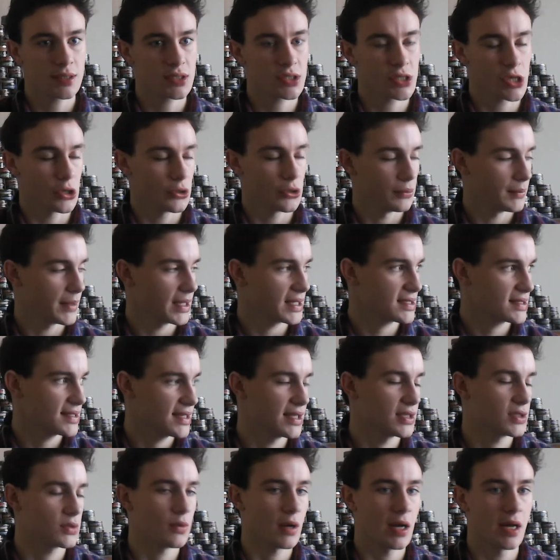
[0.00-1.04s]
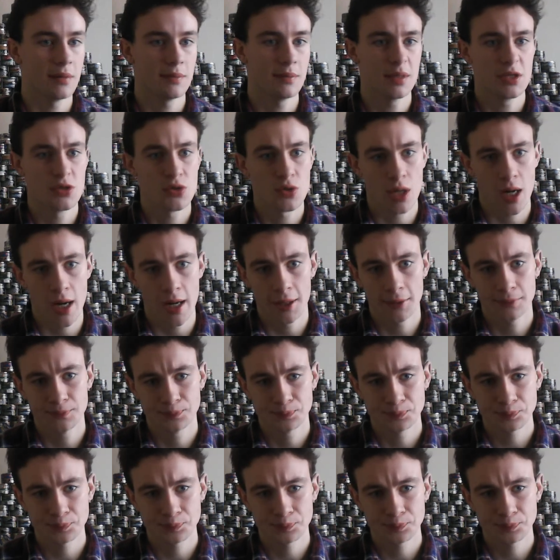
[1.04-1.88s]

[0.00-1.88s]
So it makes sense why it'd be drier.